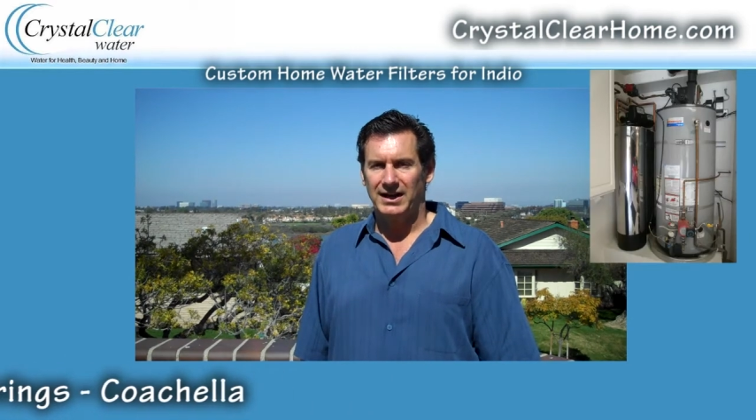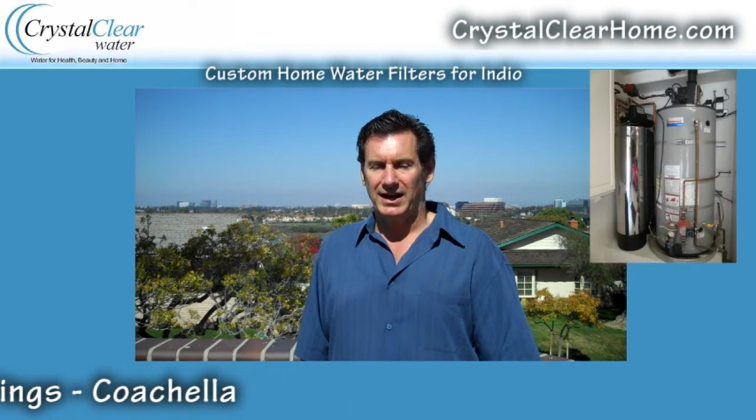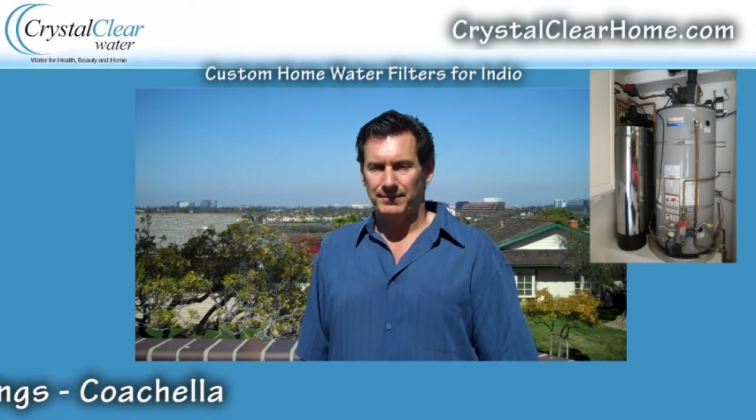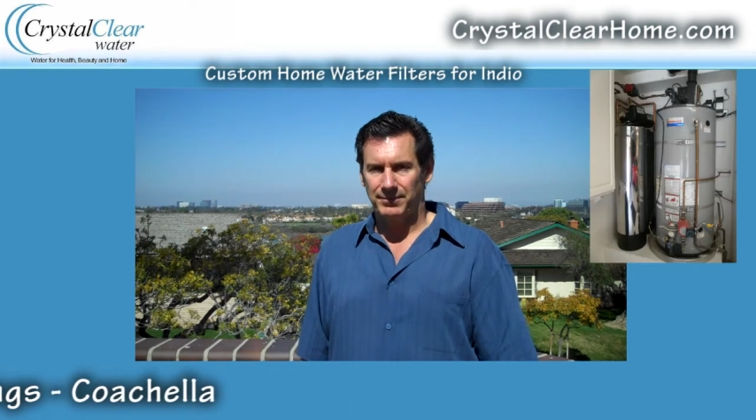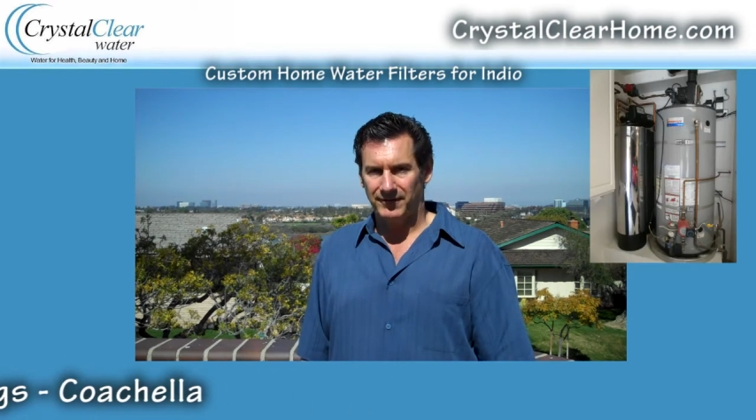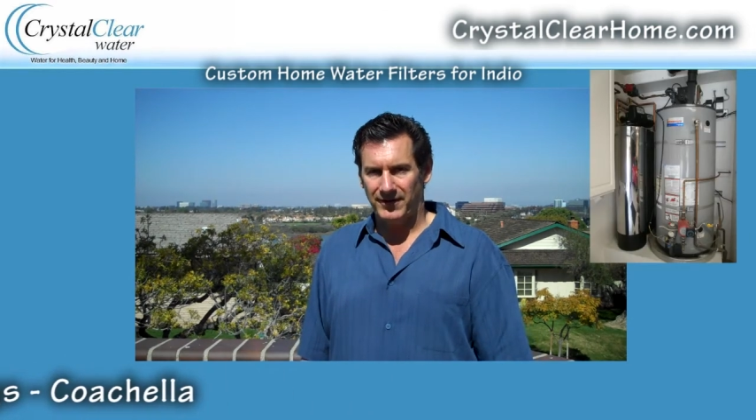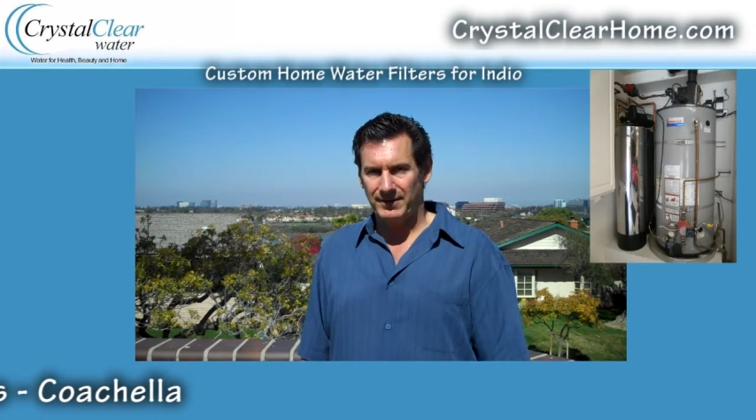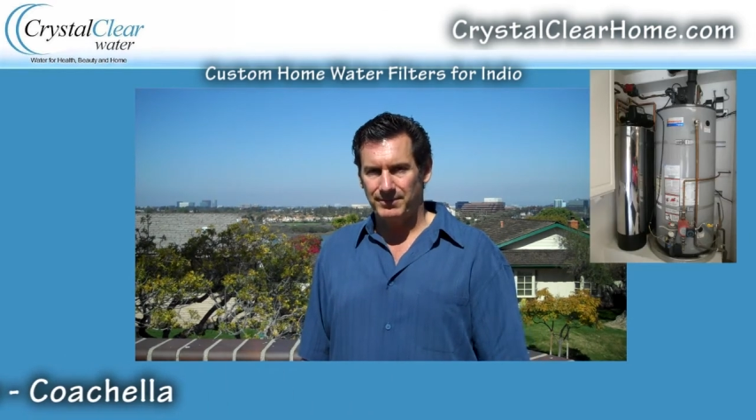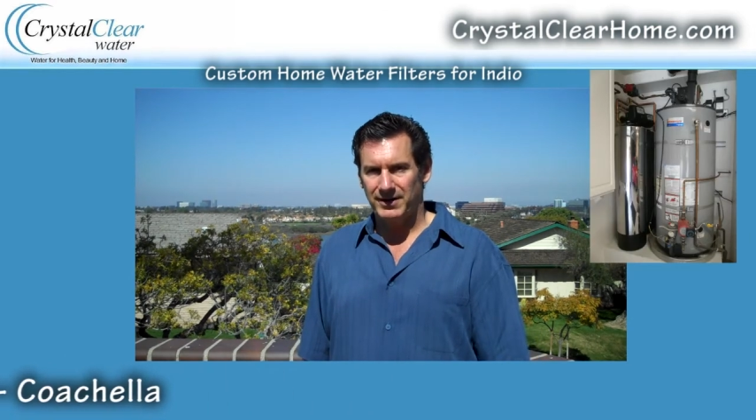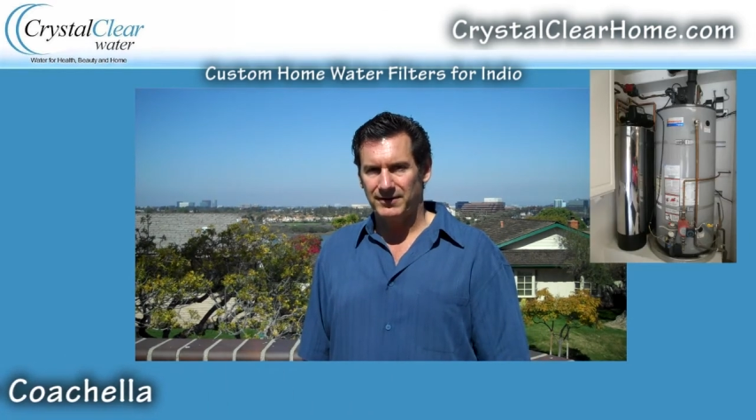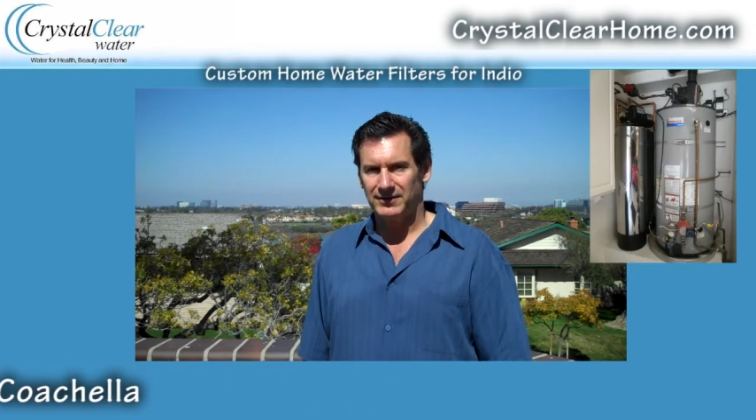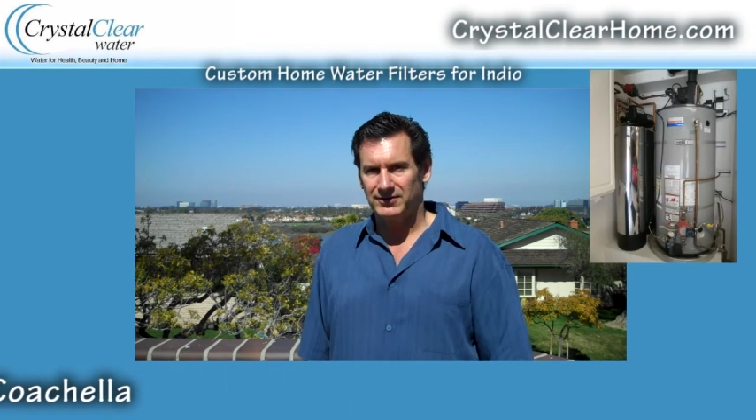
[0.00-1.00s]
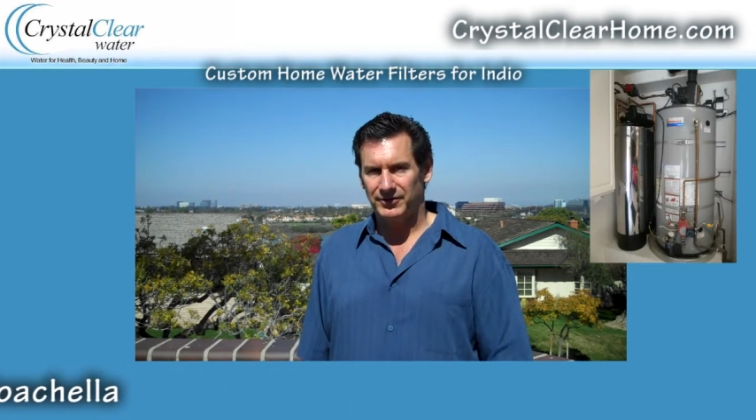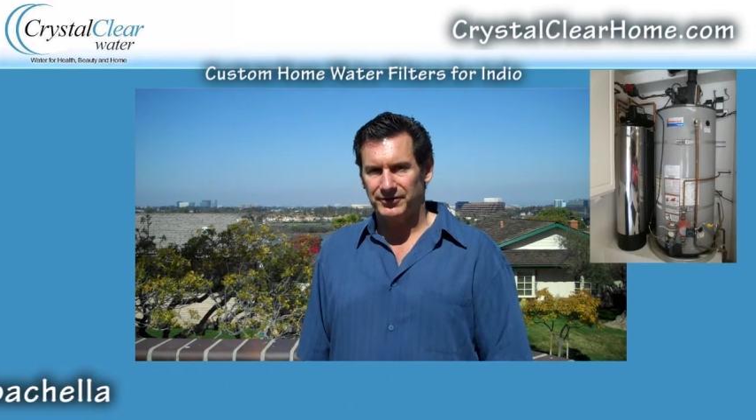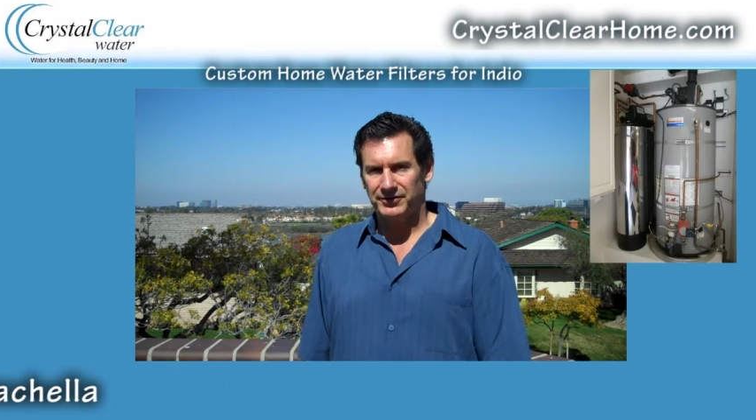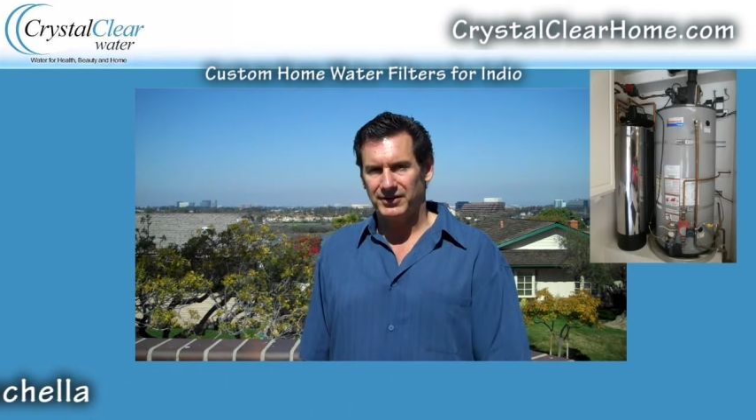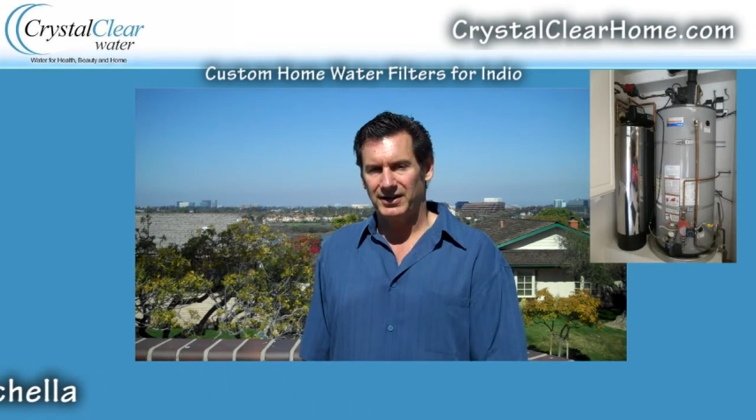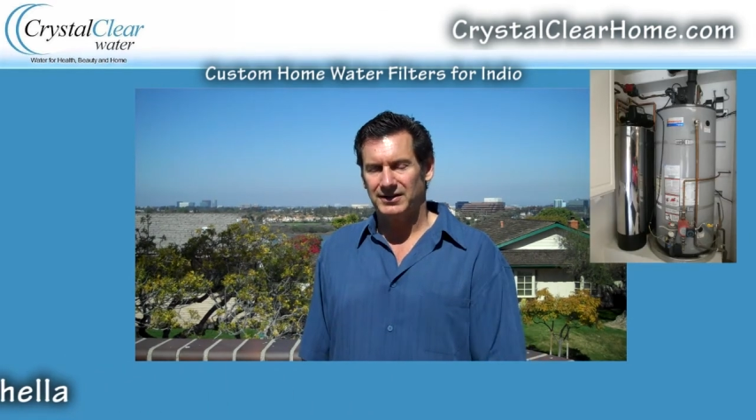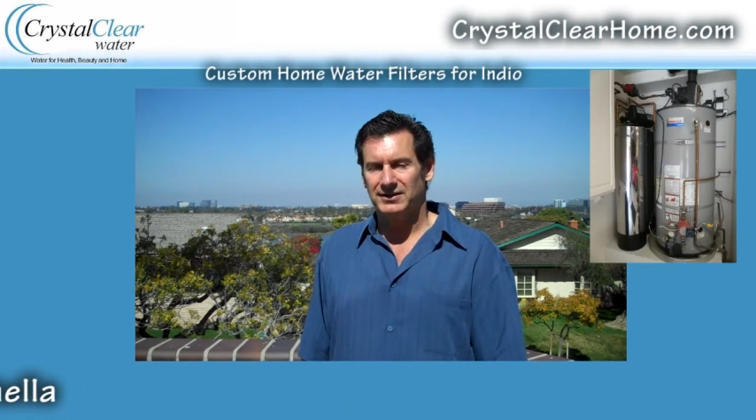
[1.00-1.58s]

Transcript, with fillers: and provide better results in